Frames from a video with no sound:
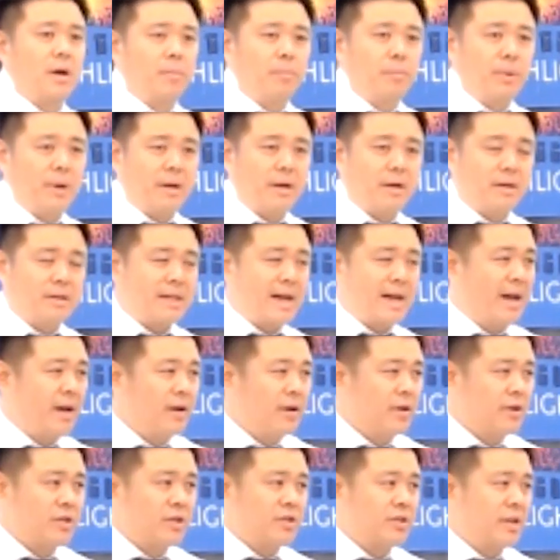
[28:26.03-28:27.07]
Because I
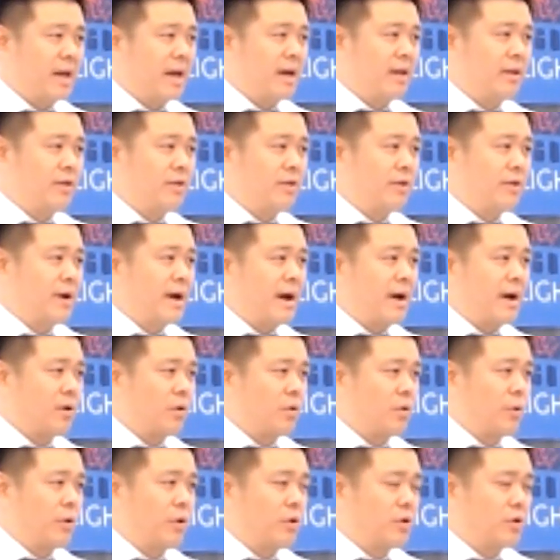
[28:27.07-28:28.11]
understand they're not
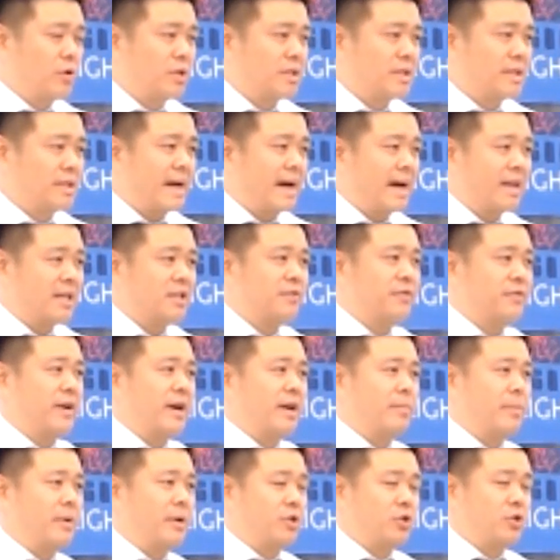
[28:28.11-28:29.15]
going to
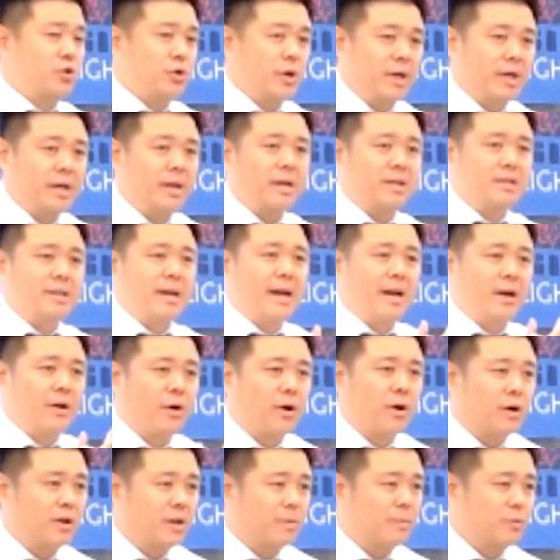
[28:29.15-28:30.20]
satisfy me. Trinkets, I
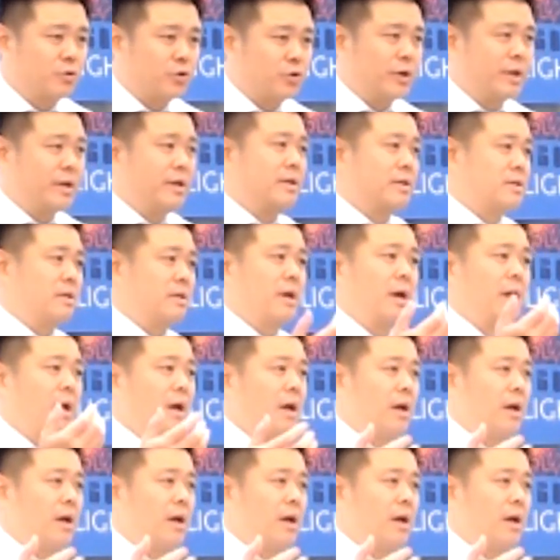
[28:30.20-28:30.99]
call them trinkets.